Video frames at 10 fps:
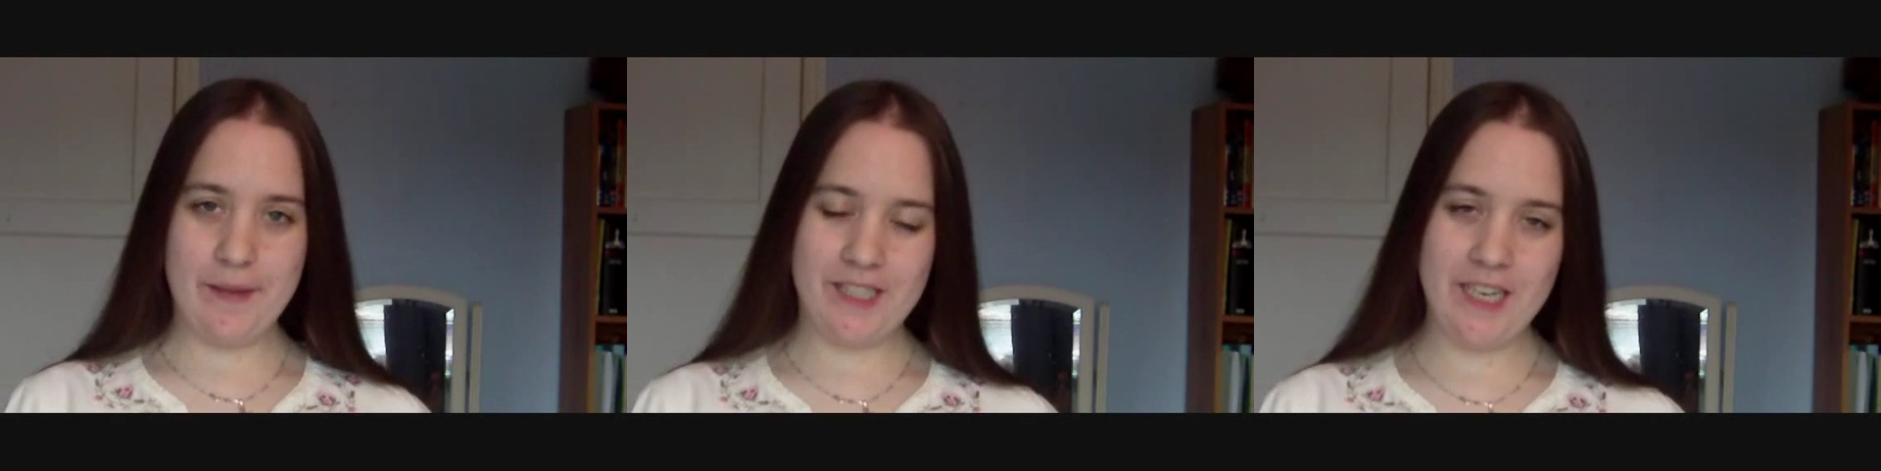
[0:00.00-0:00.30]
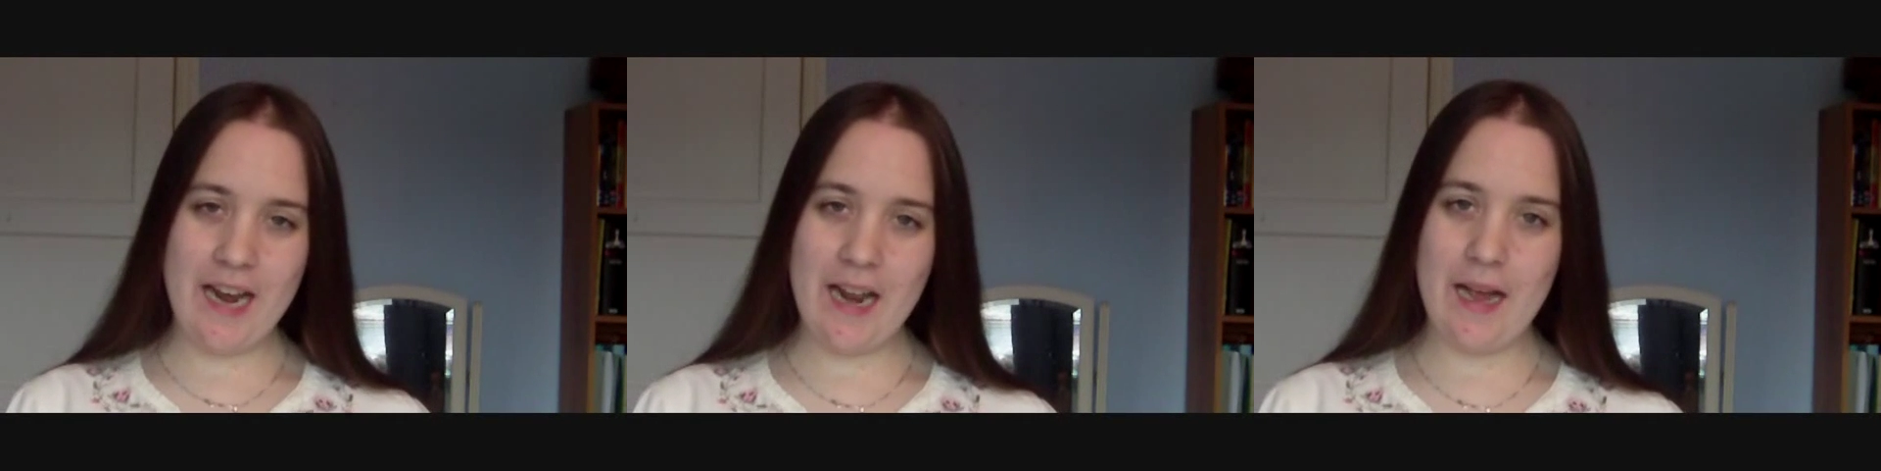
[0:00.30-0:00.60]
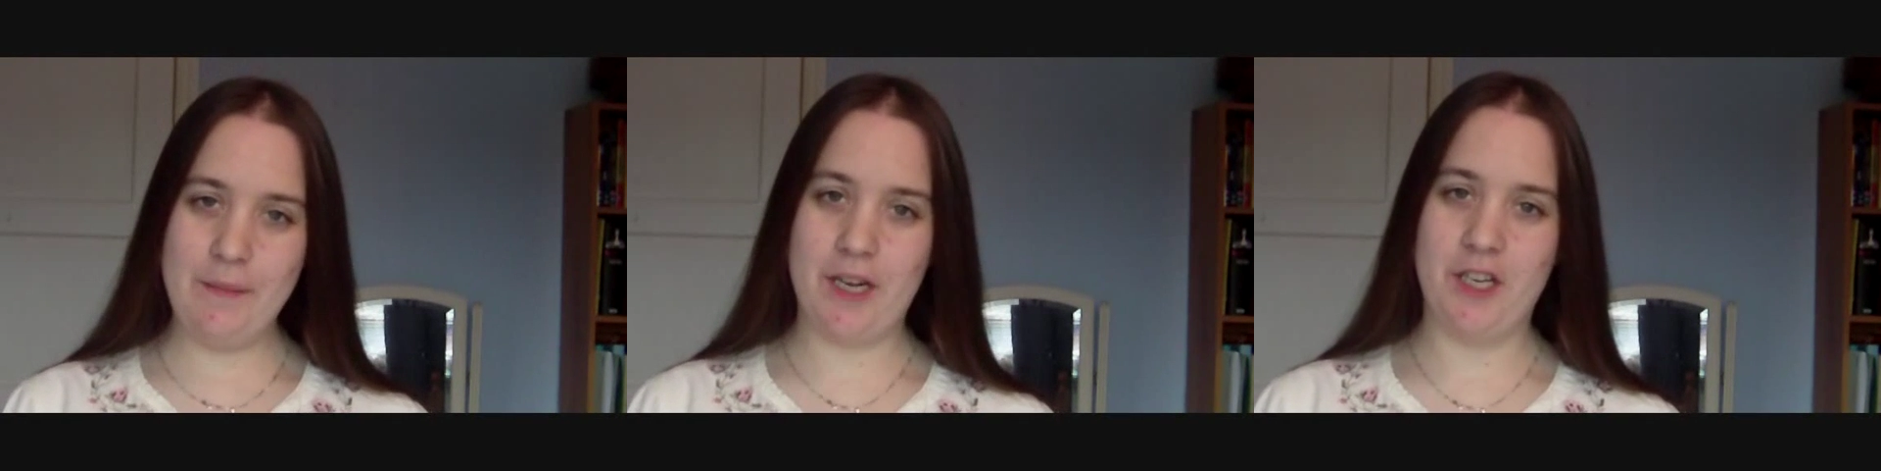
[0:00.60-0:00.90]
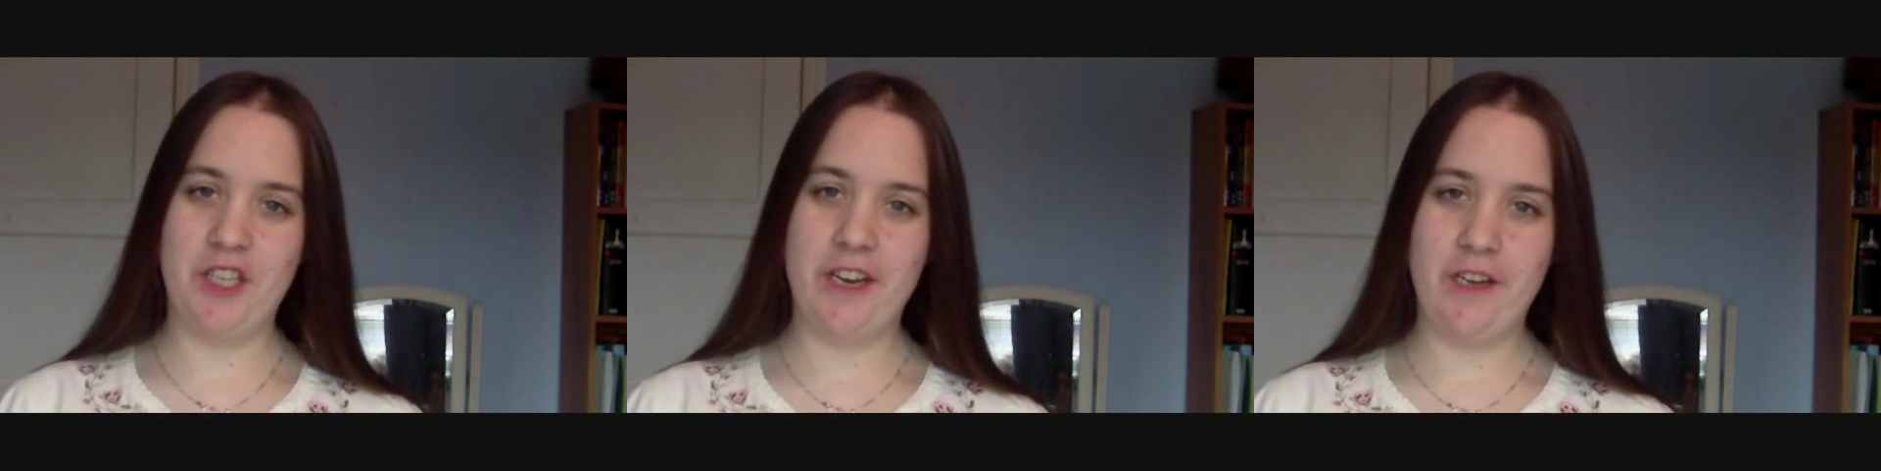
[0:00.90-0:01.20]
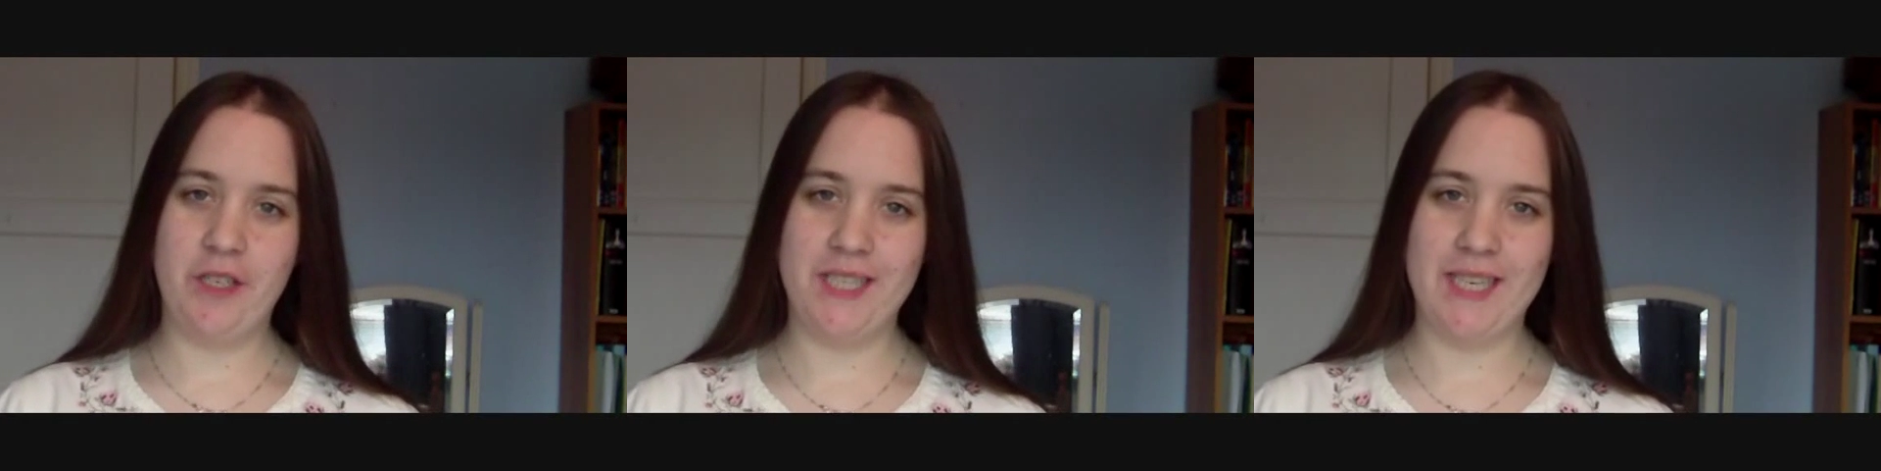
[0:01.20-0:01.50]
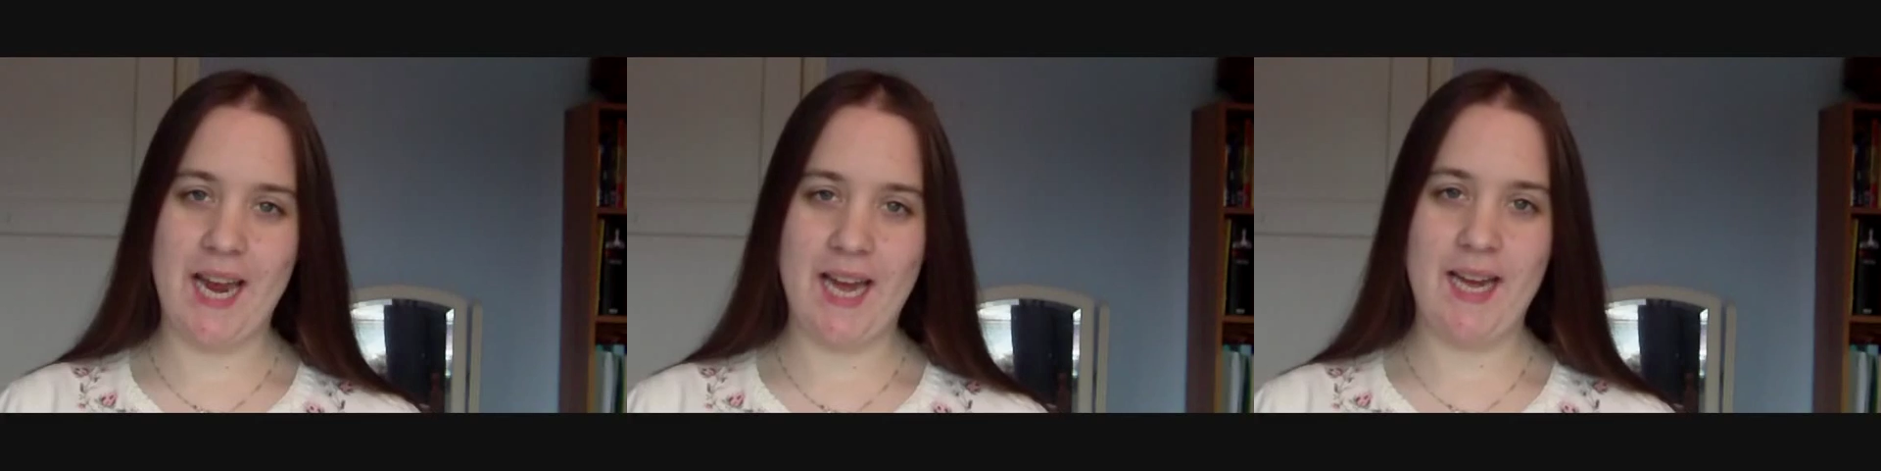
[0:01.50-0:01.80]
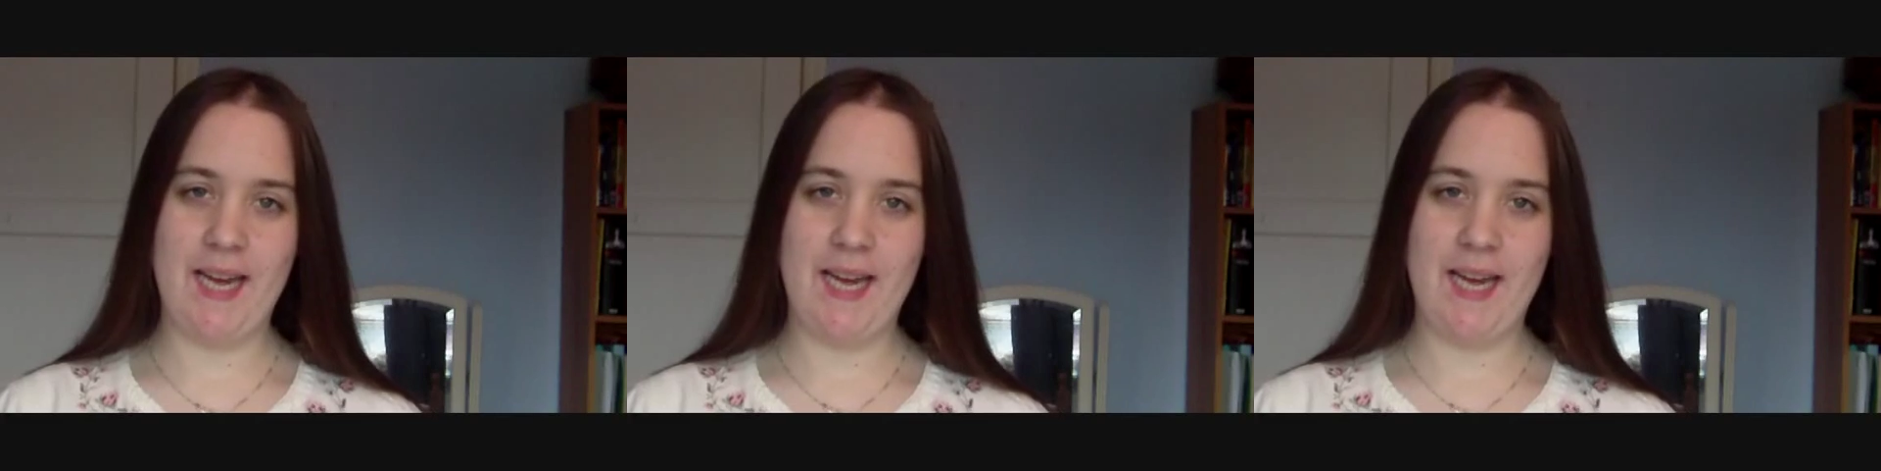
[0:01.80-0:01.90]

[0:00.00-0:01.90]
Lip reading: The style I'm going to show you today